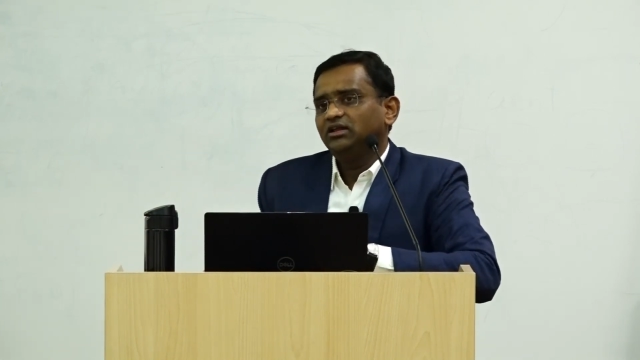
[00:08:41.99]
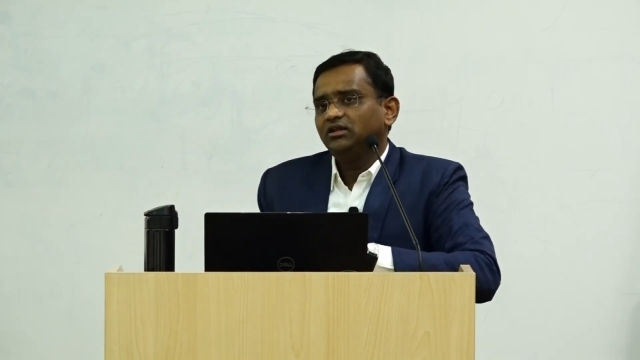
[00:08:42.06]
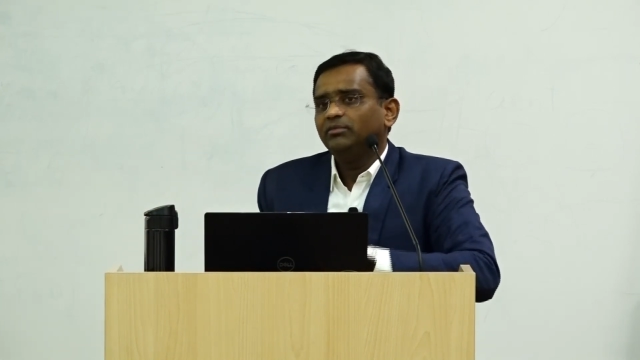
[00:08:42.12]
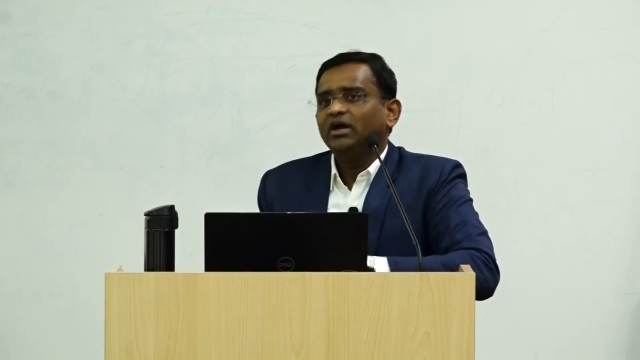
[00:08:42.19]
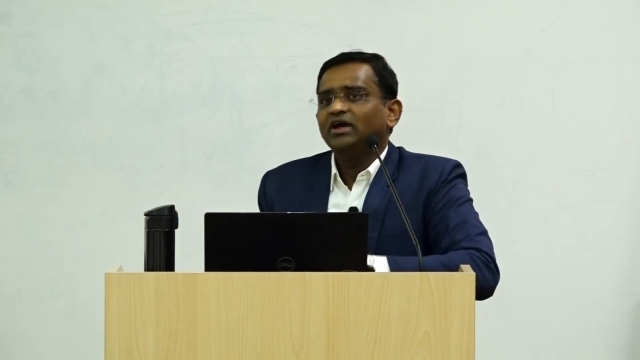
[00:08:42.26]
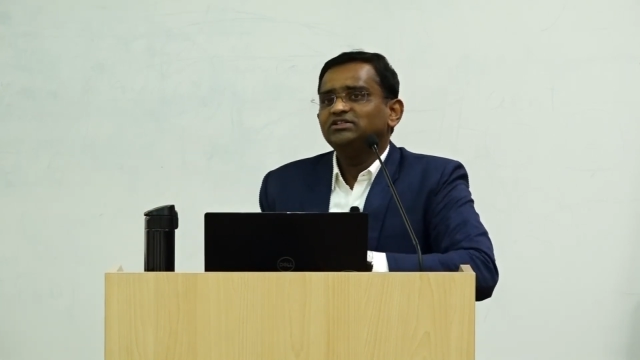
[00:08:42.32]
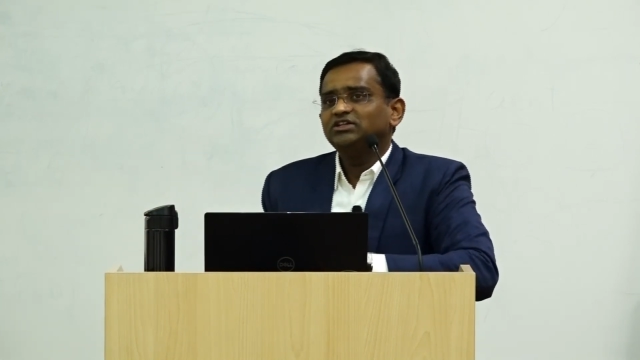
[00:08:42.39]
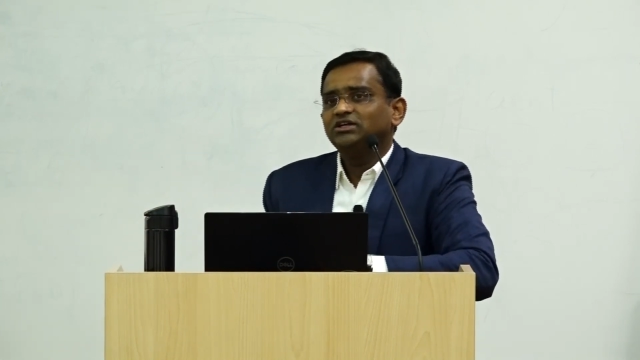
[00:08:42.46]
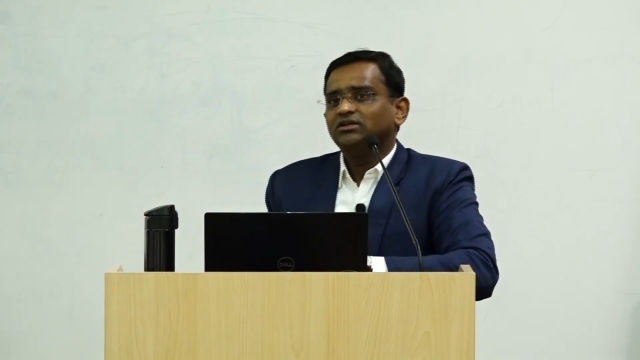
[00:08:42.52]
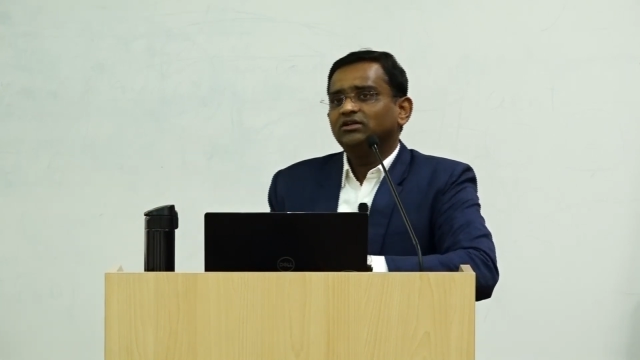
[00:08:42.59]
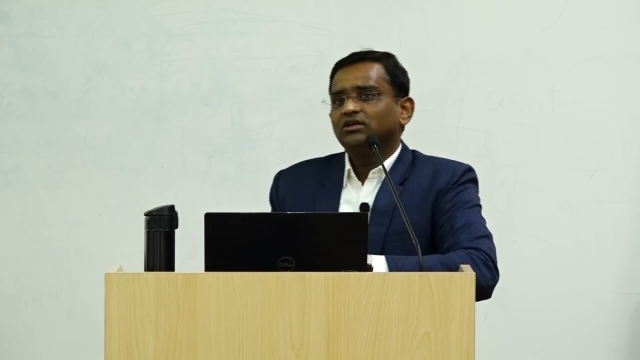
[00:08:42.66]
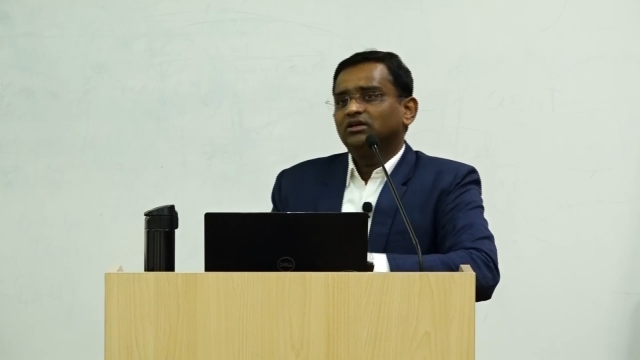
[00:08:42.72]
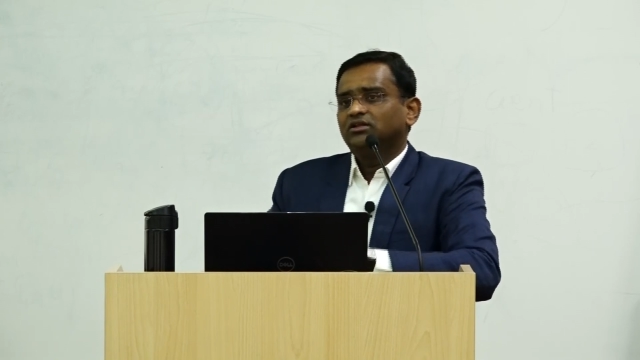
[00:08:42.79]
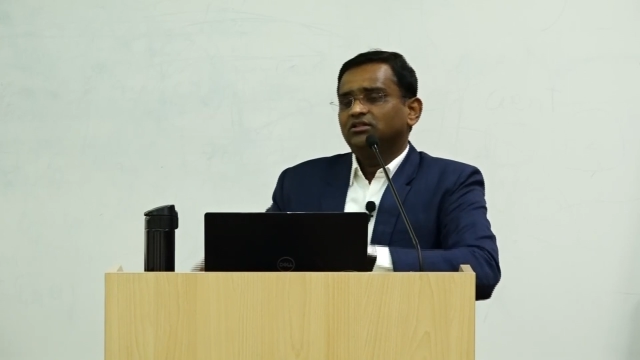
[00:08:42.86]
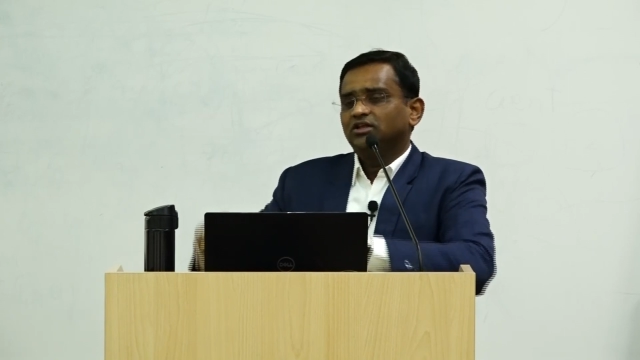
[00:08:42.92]
imagine
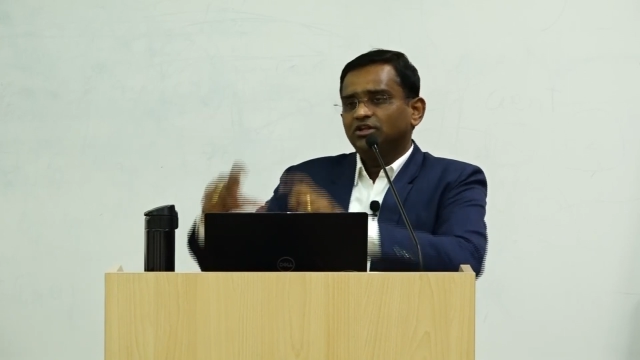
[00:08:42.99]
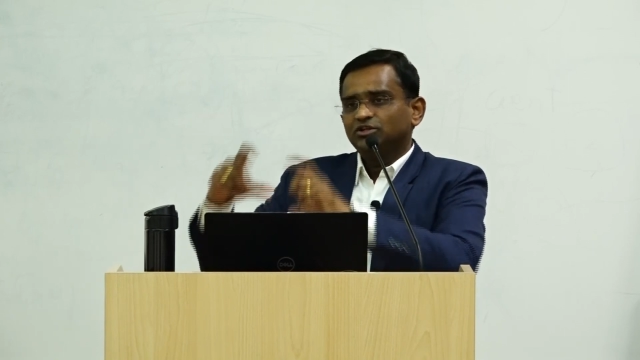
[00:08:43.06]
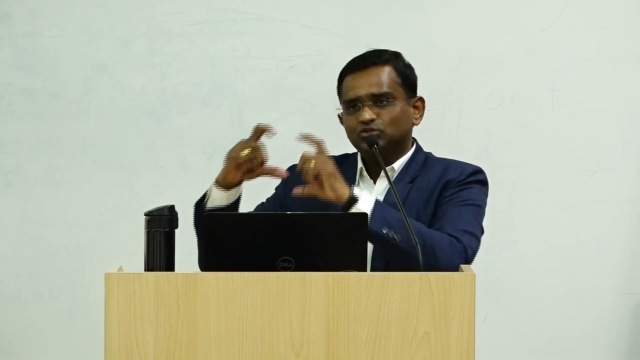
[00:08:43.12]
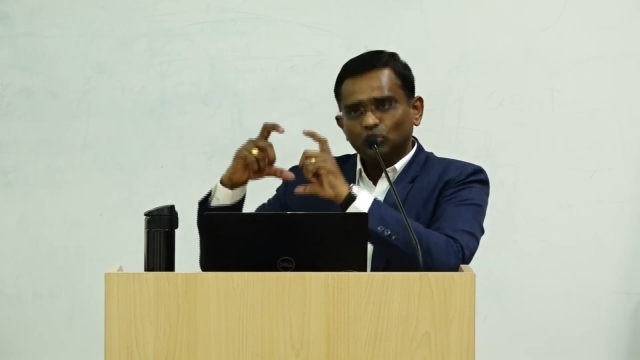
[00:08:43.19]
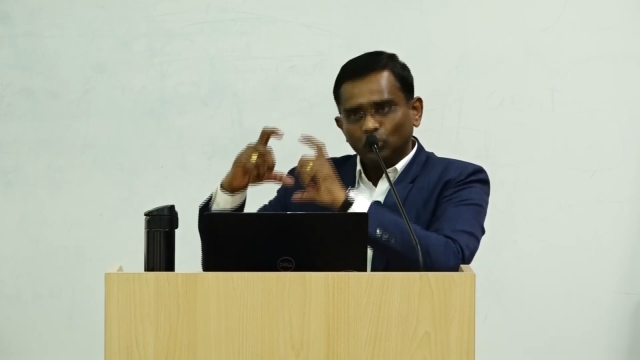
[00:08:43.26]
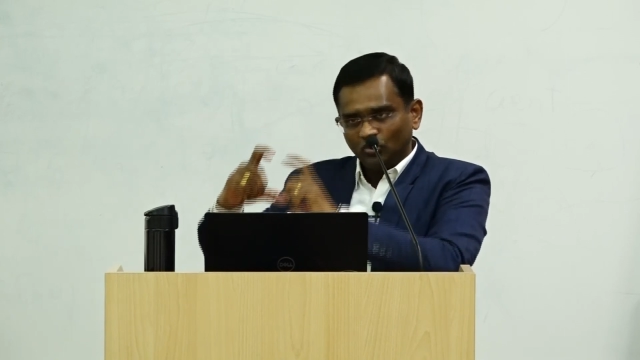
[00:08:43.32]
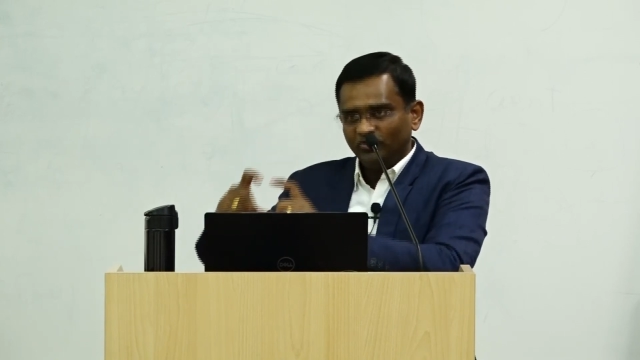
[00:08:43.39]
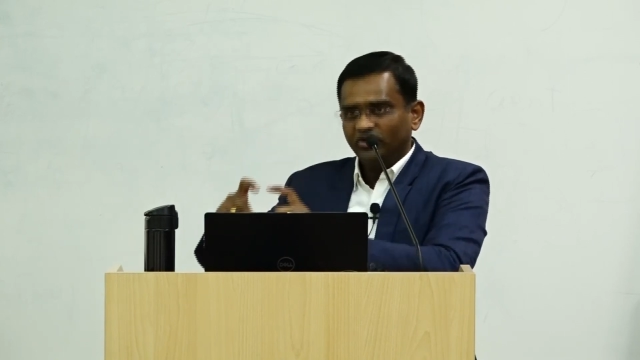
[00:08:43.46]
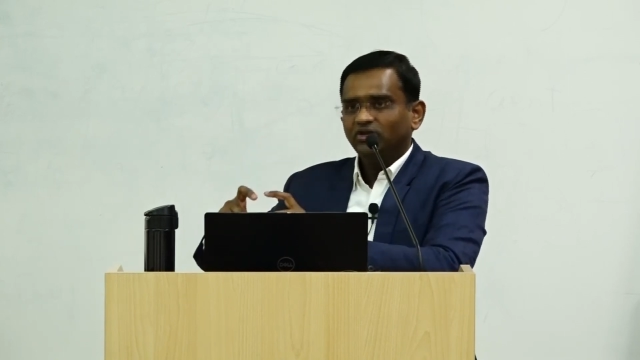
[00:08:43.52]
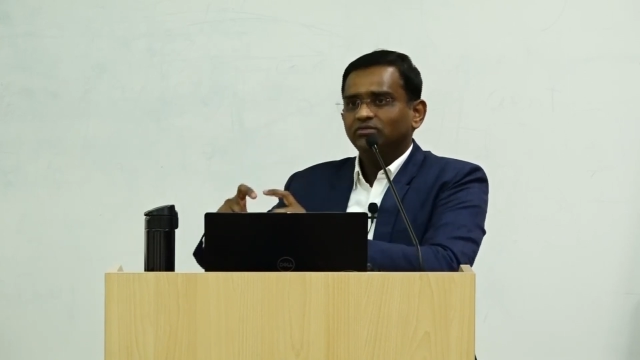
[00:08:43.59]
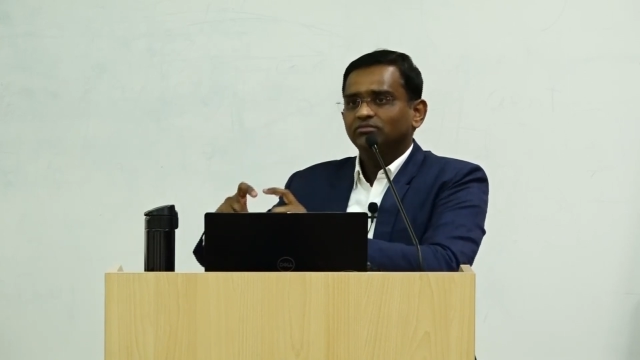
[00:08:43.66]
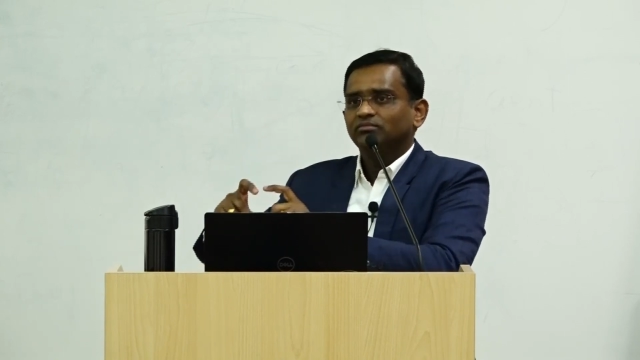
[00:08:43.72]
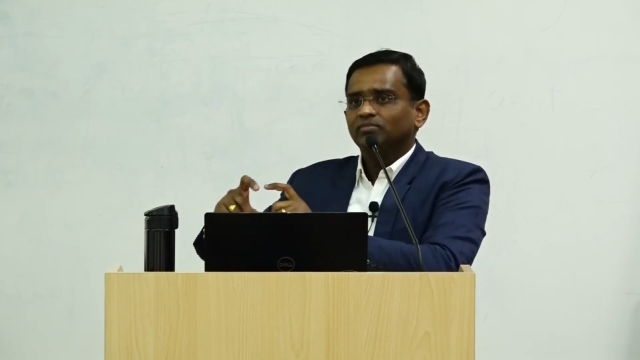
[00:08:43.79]
there is COVID,